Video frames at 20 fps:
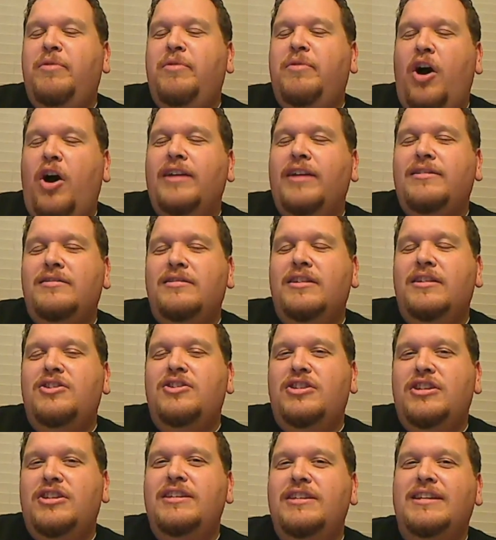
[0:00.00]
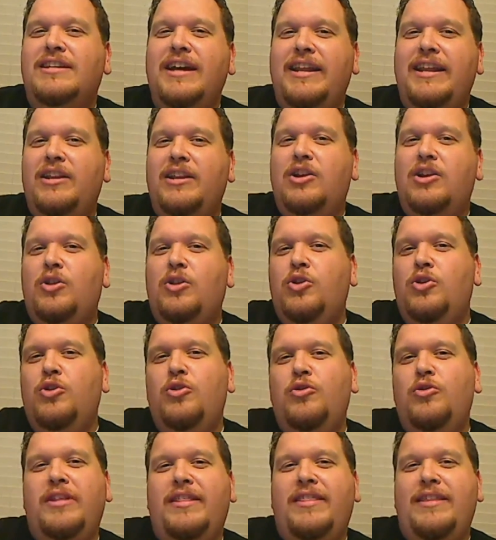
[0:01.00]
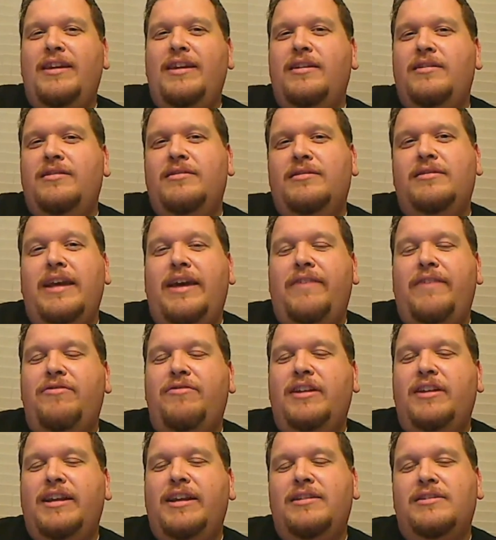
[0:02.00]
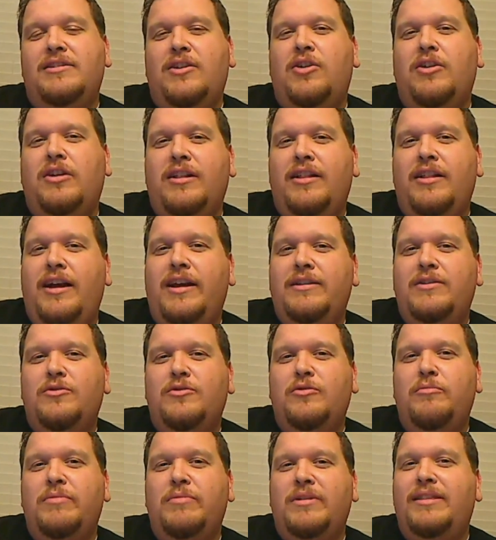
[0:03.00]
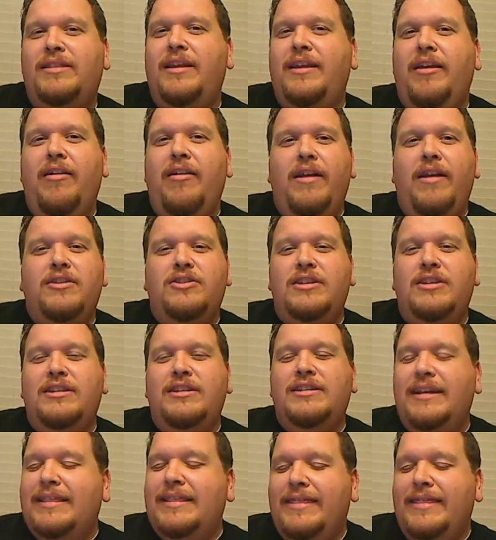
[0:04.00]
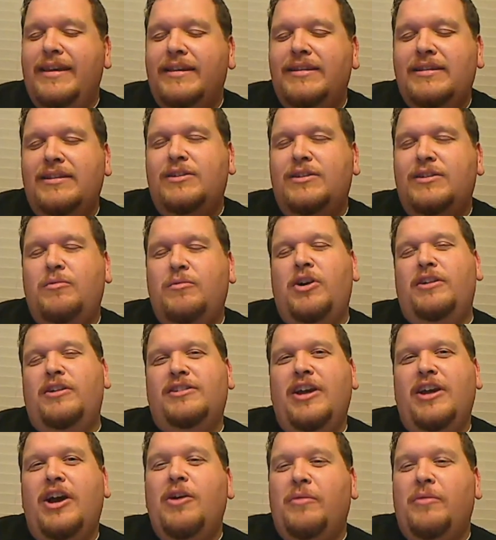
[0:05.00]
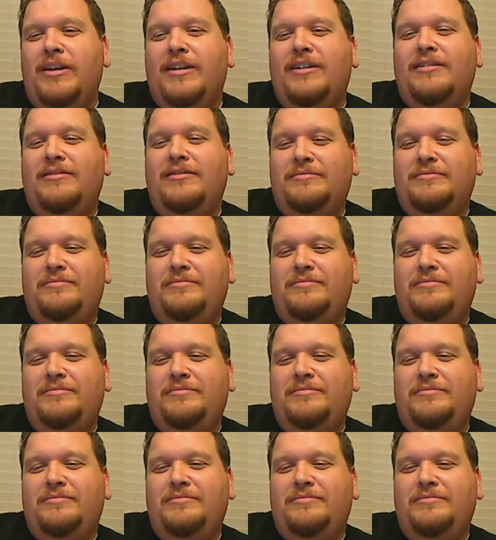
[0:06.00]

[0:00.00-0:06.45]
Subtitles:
thoughts that she's going to include this definitely into her classroom, but she's like, this is where it's going.